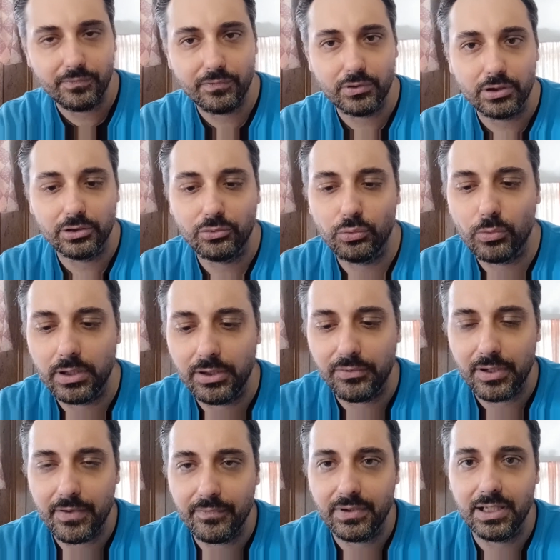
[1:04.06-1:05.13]
for the
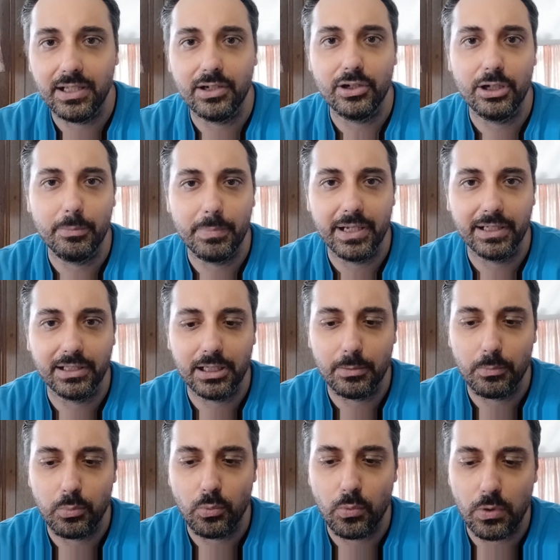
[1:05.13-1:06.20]
2017, only picked up
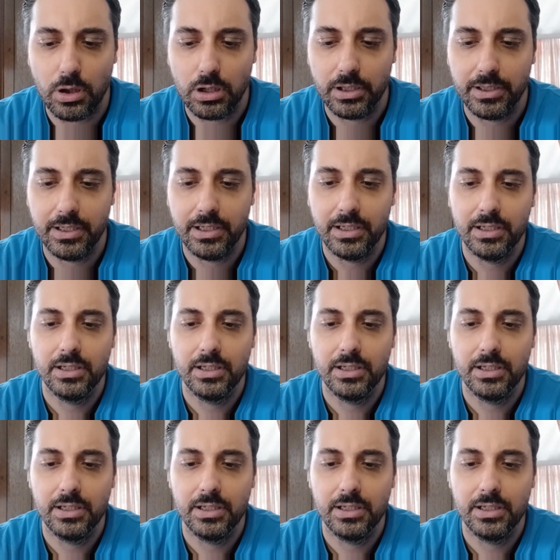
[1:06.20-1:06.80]
one